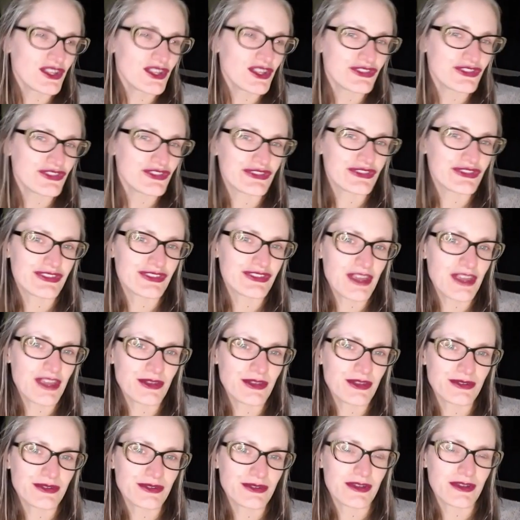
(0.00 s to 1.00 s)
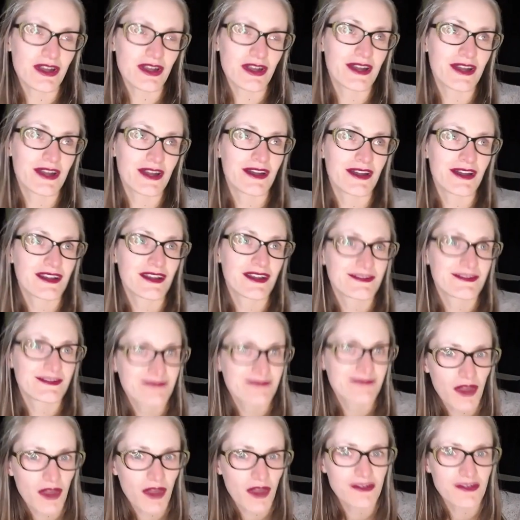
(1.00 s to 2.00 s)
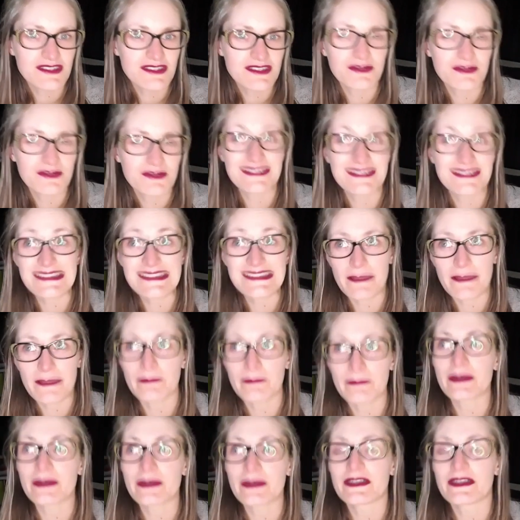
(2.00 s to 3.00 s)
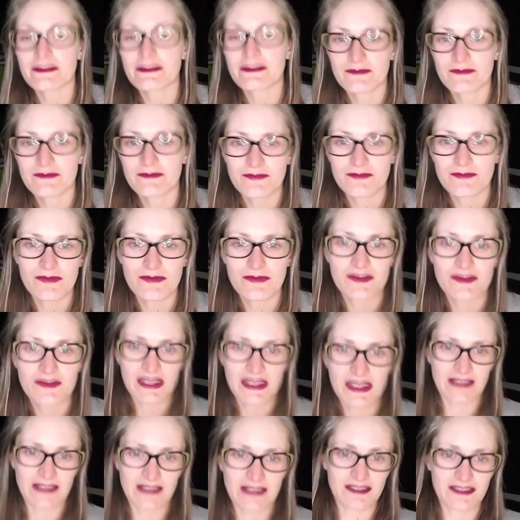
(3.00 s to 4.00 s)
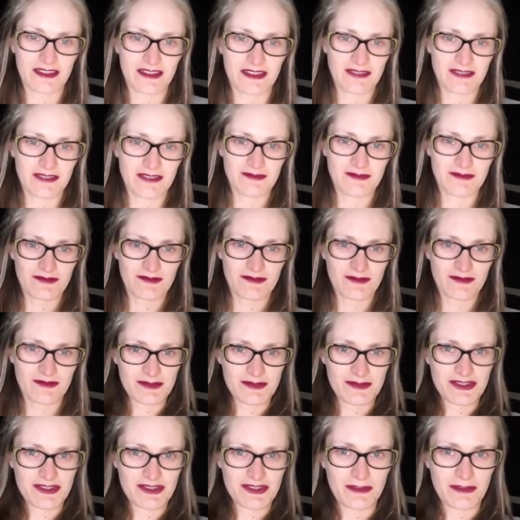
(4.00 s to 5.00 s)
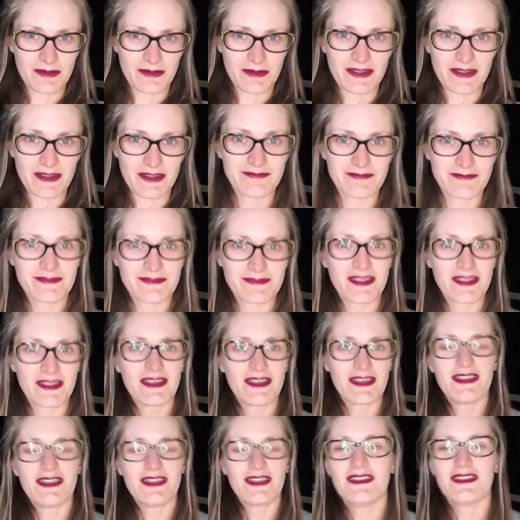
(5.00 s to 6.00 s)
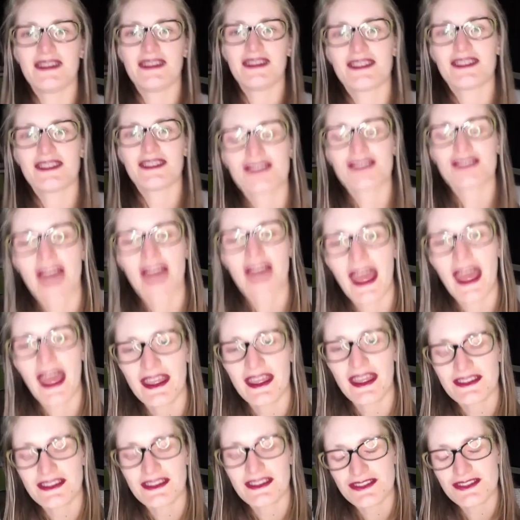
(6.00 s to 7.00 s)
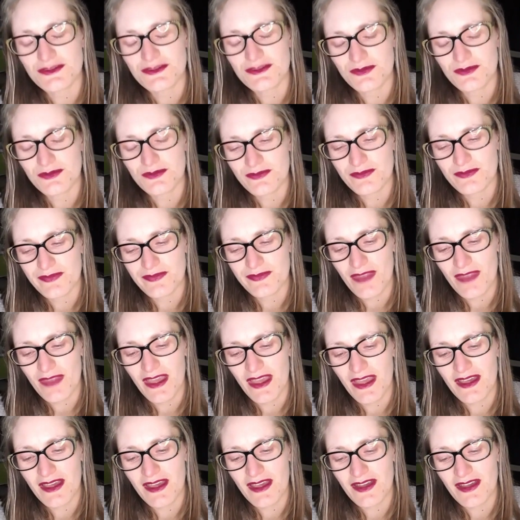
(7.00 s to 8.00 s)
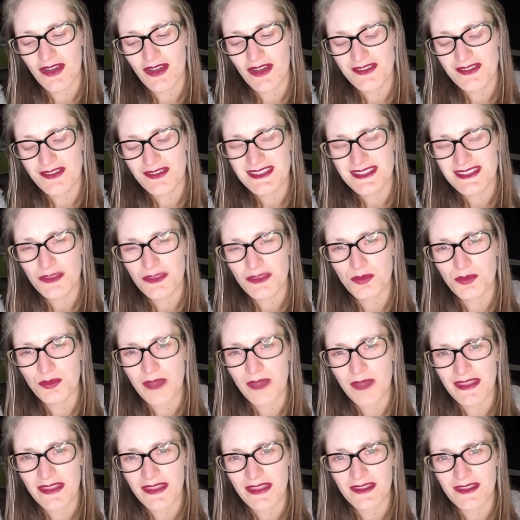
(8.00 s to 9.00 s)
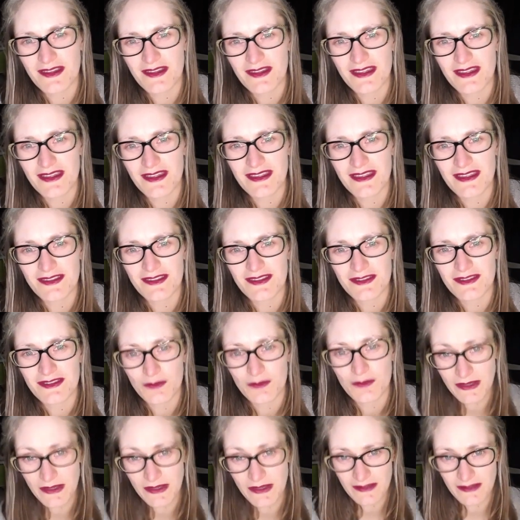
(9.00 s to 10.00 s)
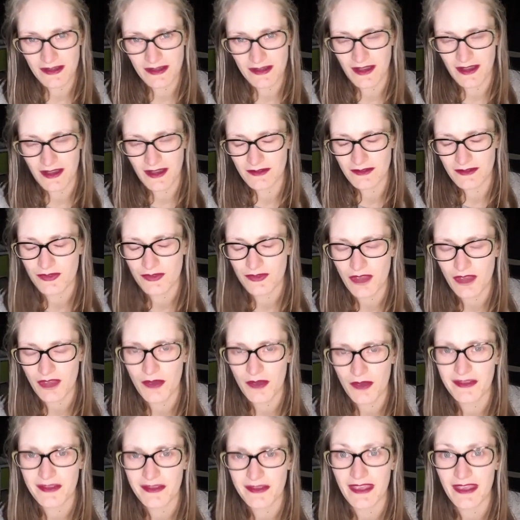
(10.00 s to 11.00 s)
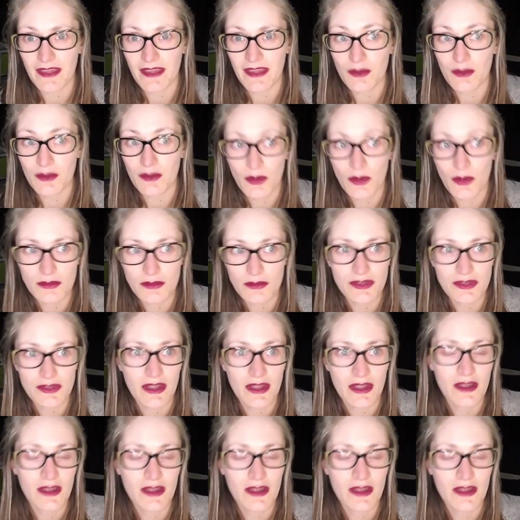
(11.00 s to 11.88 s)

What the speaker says: So obviously we're in December, hence the Christmas jumper, and obviously the weather is winter now, so it's getting colder.